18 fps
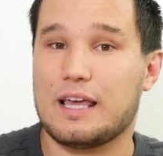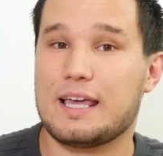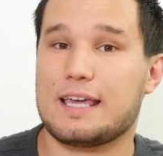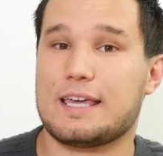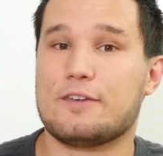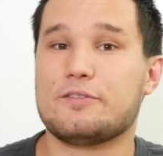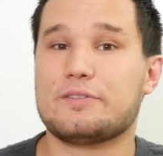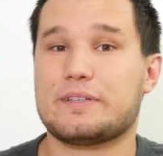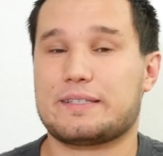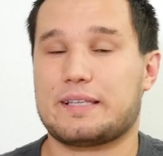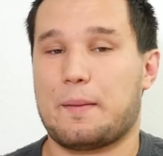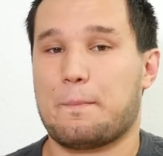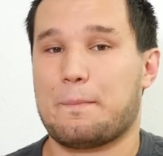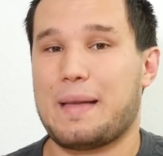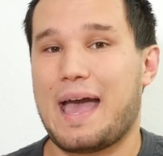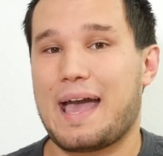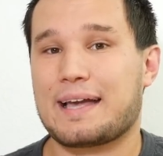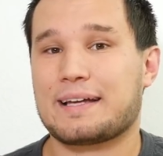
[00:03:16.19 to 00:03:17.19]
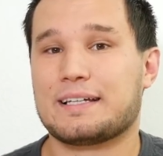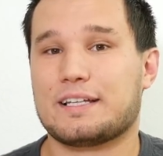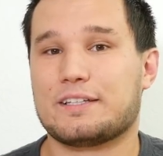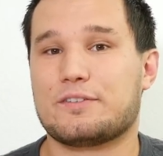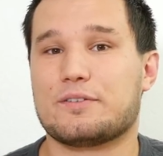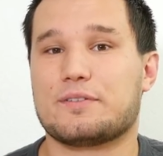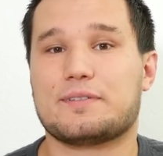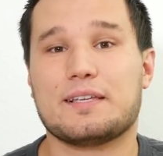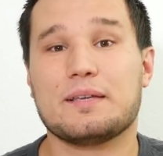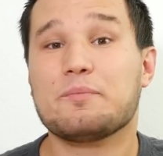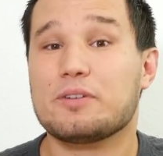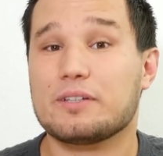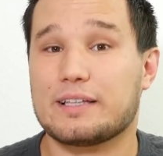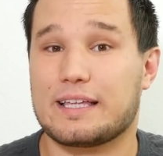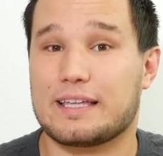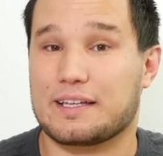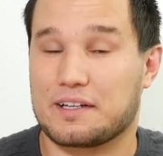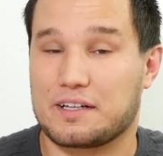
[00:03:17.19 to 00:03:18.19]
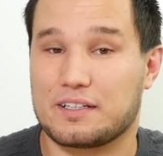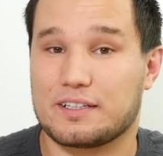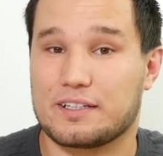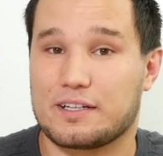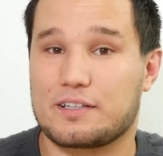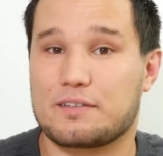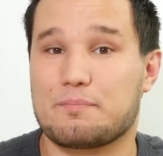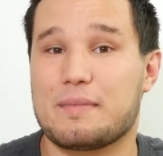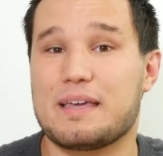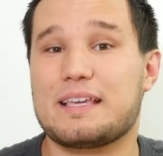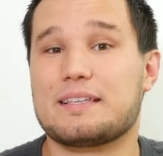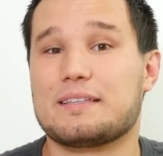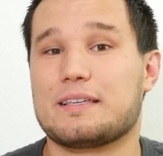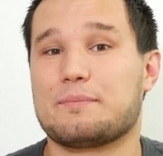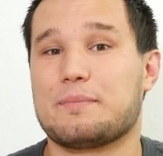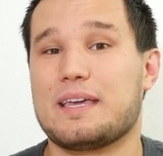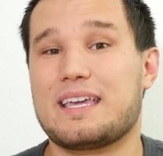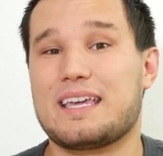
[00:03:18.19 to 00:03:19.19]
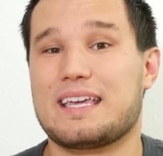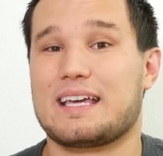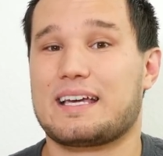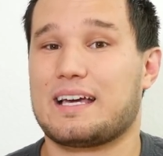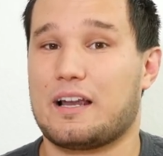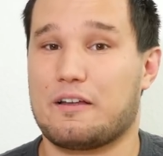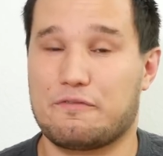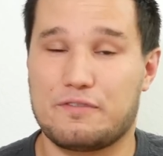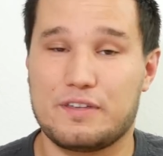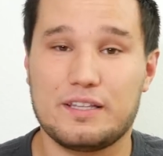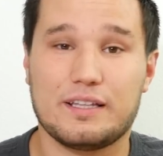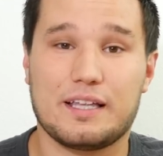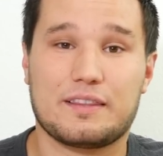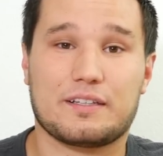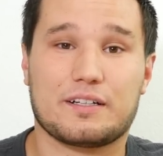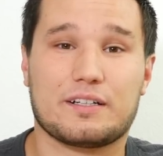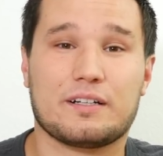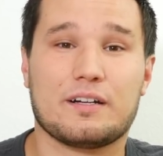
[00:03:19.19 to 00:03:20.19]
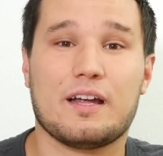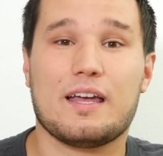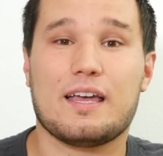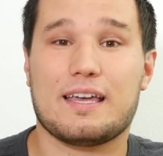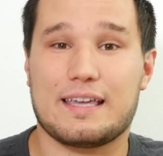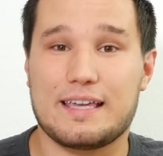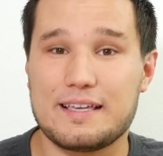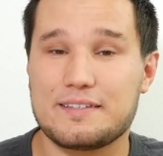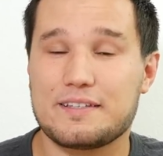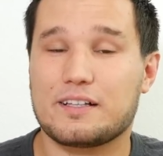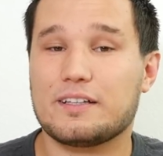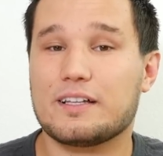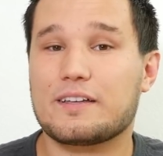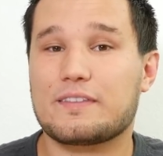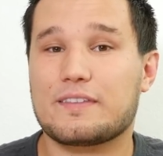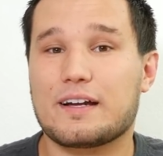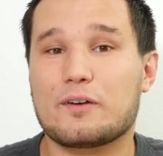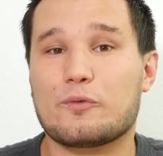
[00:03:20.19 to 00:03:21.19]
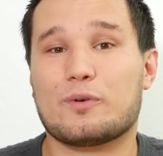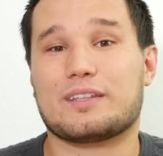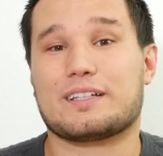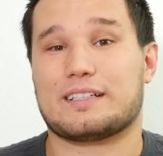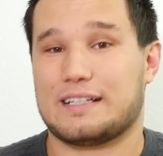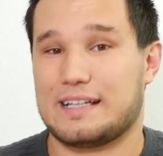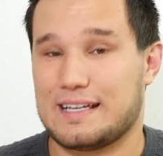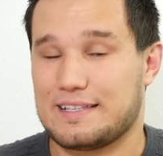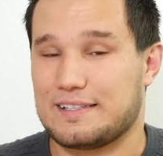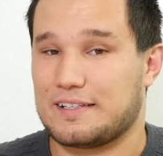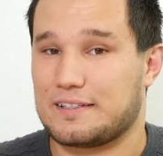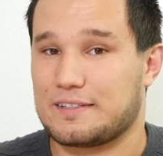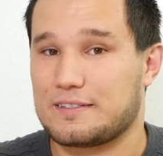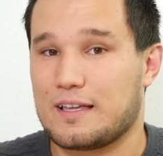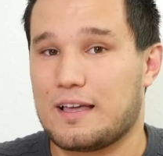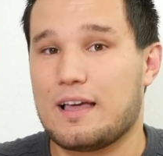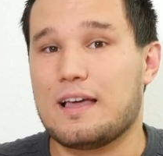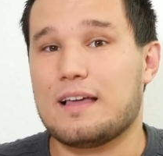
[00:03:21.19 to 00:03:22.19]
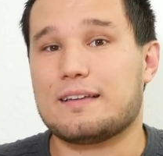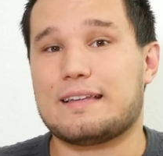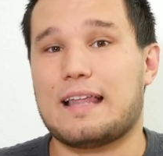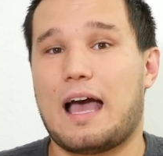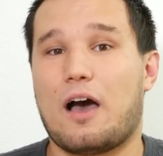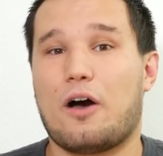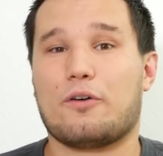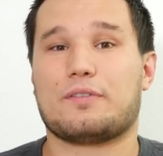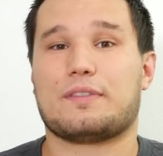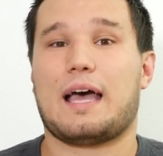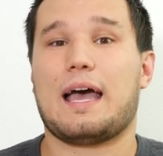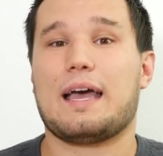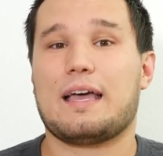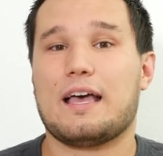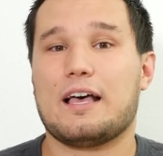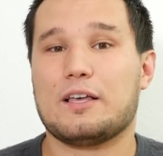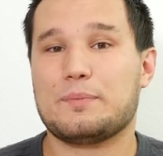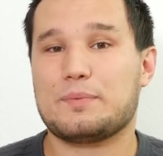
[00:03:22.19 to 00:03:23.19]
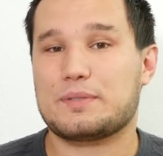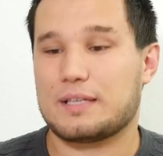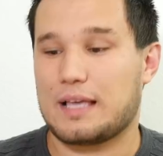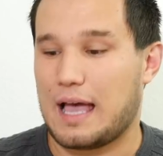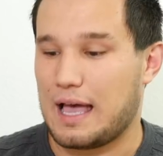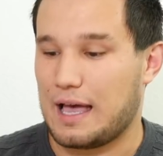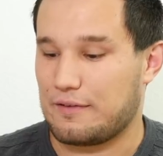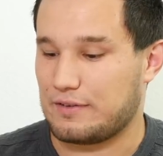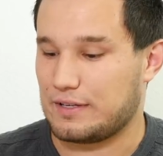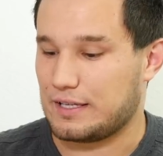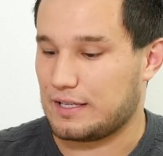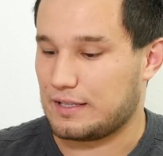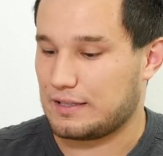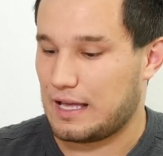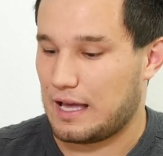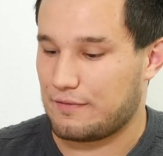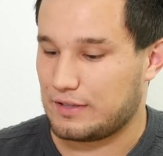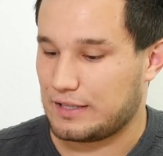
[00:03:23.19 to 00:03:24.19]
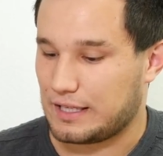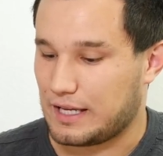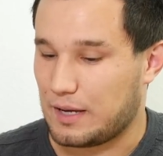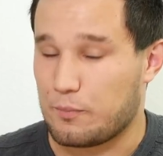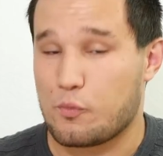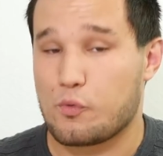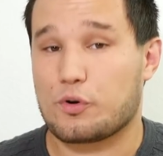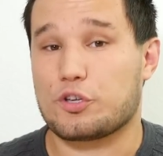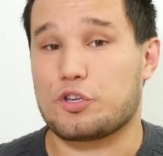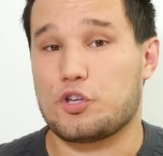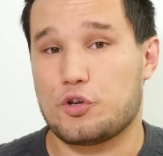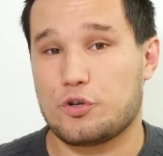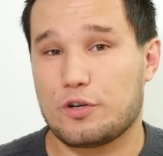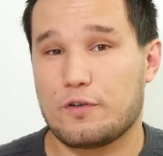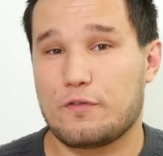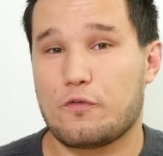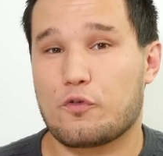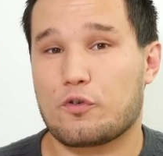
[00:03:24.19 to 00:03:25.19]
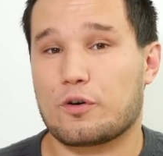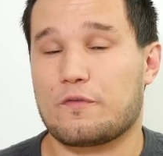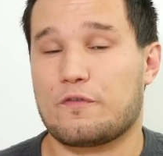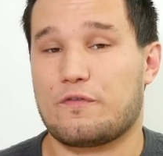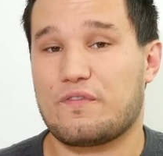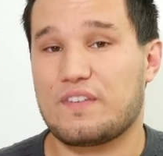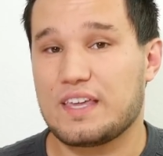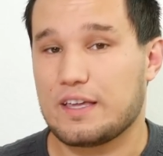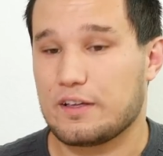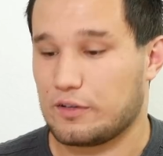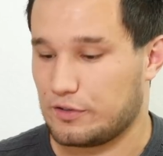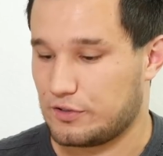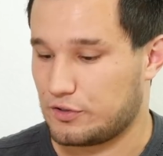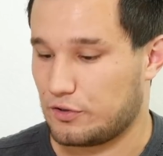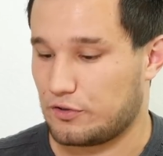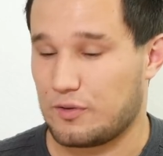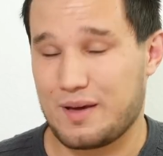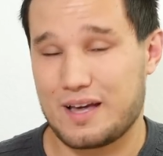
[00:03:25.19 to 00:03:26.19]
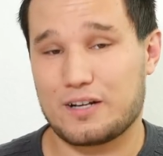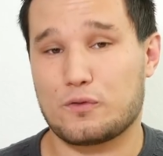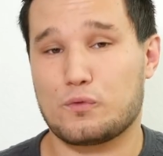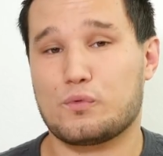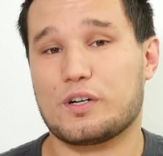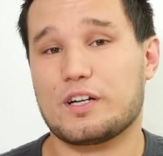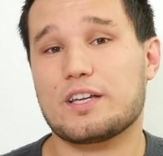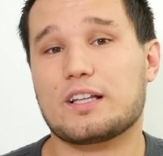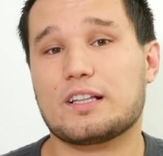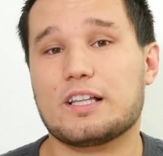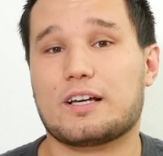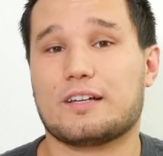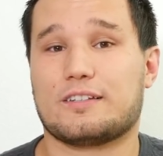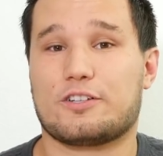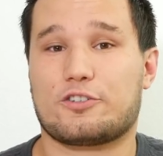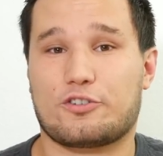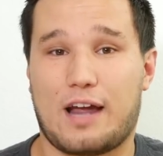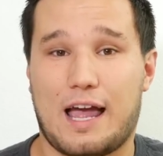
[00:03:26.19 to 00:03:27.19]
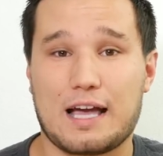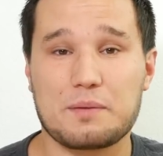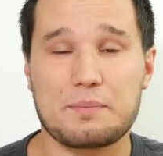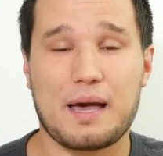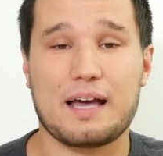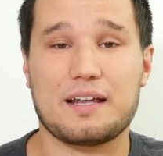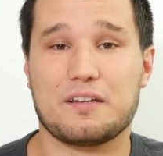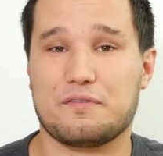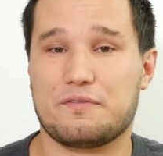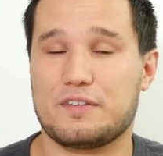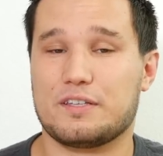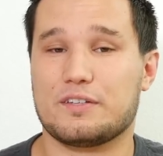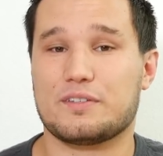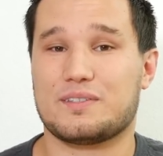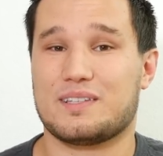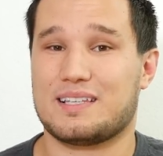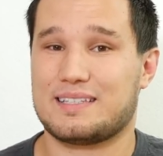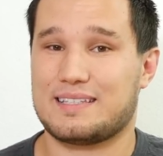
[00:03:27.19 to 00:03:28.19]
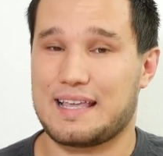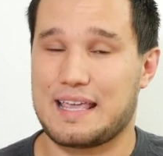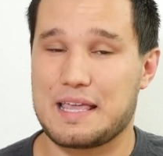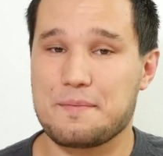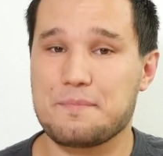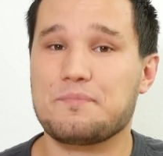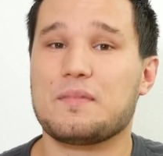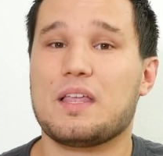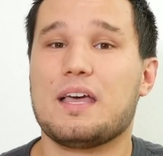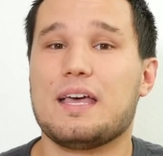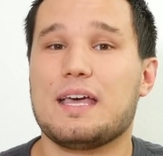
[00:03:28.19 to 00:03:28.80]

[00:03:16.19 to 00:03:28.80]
It uses a magnet to simulate a click, makes it making it kind of feel like there is a click there when there isn't. Now that helps have it have it like a more uniform feel. So no matter where you click on the trackpad, it feels the same.